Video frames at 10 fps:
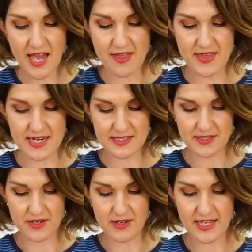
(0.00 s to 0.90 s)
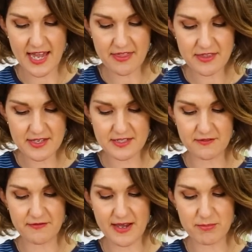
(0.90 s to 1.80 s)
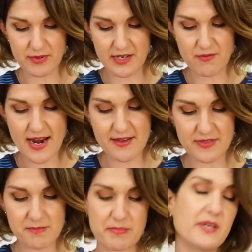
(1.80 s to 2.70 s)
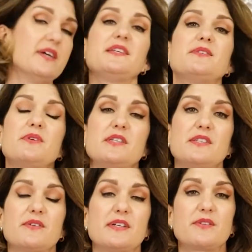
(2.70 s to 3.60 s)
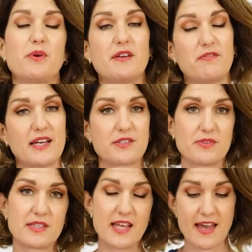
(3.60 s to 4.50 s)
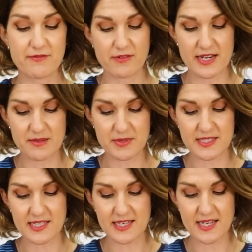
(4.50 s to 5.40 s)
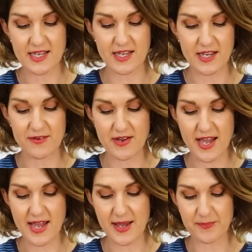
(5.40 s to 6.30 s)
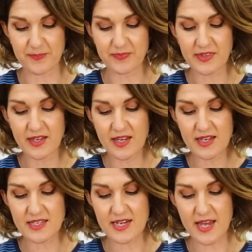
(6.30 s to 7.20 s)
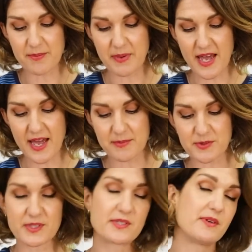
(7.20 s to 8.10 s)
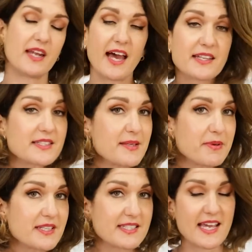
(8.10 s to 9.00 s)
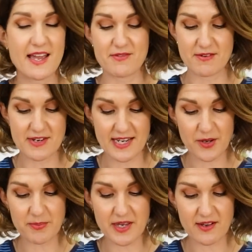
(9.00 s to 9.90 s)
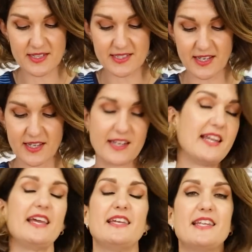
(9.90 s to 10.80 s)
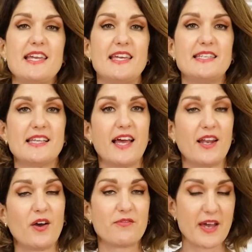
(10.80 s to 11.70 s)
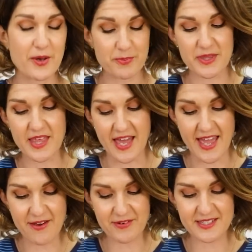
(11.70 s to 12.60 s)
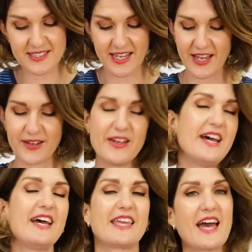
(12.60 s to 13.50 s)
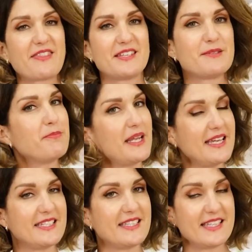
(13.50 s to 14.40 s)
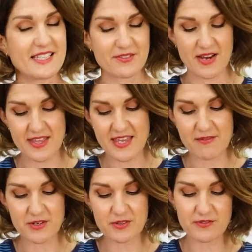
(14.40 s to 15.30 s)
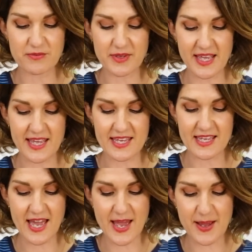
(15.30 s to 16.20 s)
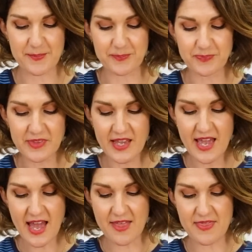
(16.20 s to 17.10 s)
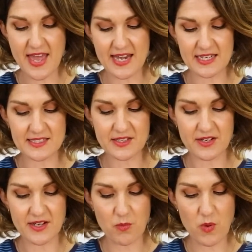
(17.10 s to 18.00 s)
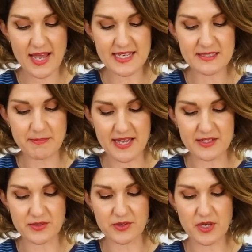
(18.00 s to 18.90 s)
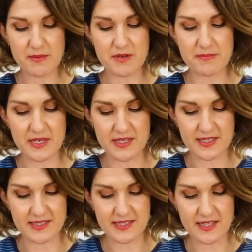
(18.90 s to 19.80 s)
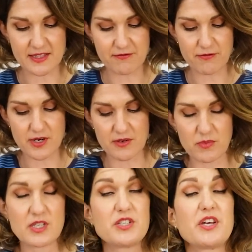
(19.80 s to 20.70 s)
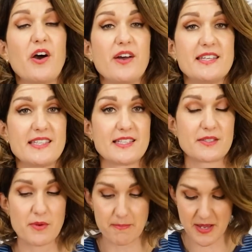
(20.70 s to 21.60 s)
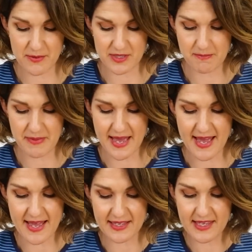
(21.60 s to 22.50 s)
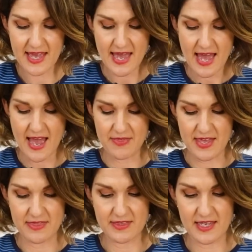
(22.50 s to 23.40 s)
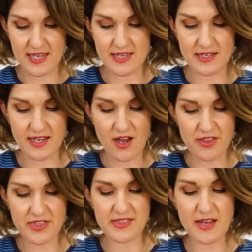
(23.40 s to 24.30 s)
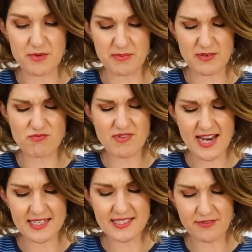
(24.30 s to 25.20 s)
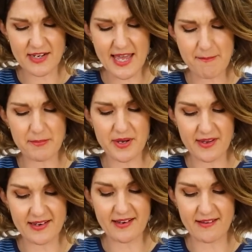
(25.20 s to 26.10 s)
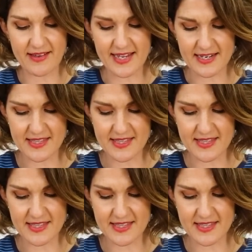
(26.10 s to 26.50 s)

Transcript: And then it's got gathered fabric round the bust, which is always quite flattering there for anybody who um, you know, perhaps wants to enhance the bust area a little bit. I certainly need a lot of help in that area. So gathers and pleats and things around there are good for me. Um, and then it's got a waistband or cummerbund at the front, which ties into a bow at the back. And then the, I think that would be relatively empire line.